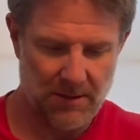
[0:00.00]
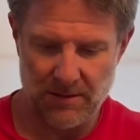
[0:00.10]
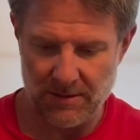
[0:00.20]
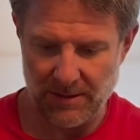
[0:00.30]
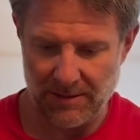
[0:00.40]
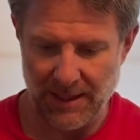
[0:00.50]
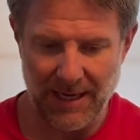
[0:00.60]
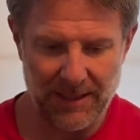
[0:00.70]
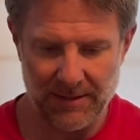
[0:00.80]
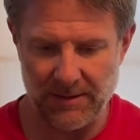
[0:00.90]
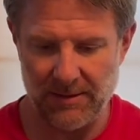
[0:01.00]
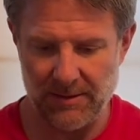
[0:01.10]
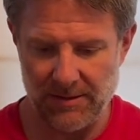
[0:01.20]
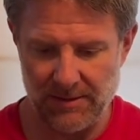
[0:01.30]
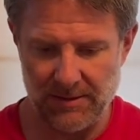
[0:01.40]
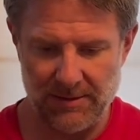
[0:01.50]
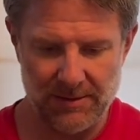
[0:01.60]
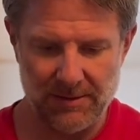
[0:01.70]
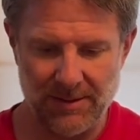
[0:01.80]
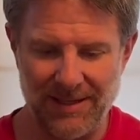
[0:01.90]
So there's that.
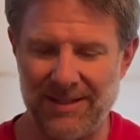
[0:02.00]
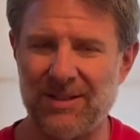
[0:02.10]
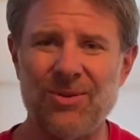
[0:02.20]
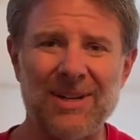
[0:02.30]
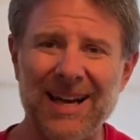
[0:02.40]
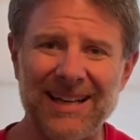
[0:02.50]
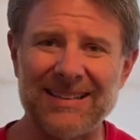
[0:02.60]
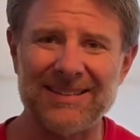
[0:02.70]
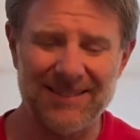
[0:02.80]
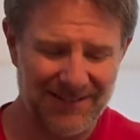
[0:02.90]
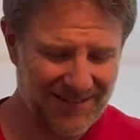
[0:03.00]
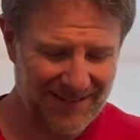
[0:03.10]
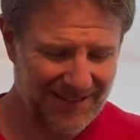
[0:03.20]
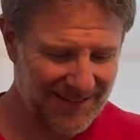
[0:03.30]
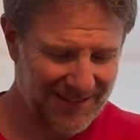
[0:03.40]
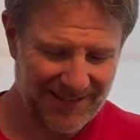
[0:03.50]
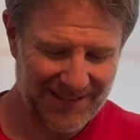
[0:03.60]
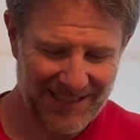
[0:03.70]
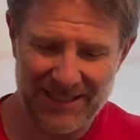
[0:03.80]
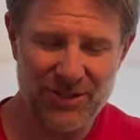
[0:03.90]
It's so nice.
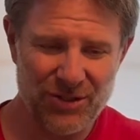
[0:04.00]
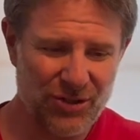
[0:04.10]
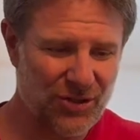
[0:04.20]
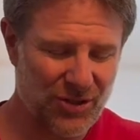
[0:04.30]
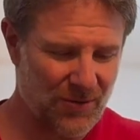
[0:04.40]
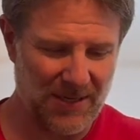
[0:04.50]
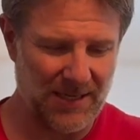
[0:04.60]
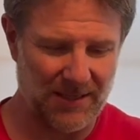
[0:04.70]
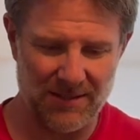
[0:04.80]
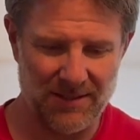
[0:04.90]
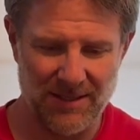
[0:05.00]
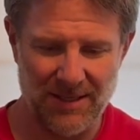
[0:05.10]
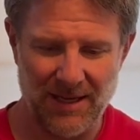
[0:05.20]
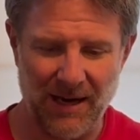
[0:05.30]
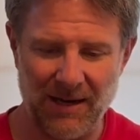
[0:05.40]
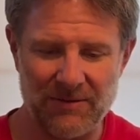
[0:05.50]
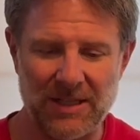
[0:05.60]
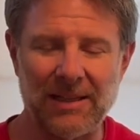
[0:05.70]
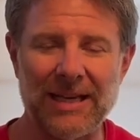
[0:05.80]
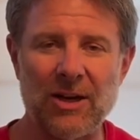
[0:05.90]
It's just so nice. I'm gonna have to
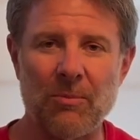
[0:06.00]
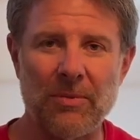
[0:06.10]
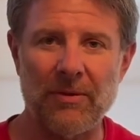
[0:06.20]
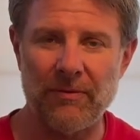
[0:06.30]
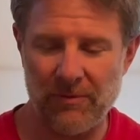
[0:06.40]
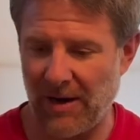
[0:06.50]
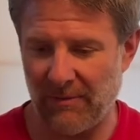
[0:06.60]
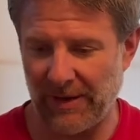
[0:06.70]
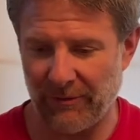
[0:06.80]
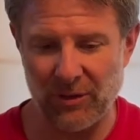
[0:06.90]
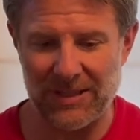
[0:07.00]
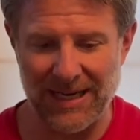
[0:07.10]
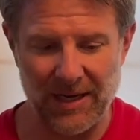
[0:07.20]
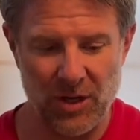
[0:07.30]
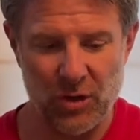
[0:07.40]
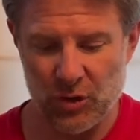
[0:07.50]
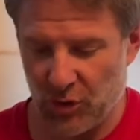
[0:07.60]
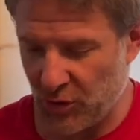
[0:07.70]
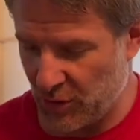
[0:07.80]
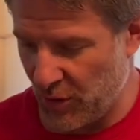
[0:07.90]
clean up the Crown Vic front end
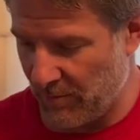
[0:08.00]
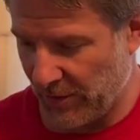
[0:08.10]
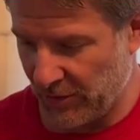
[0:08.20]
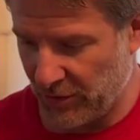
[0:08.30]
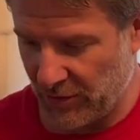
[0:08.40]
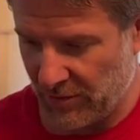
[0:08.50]
so much.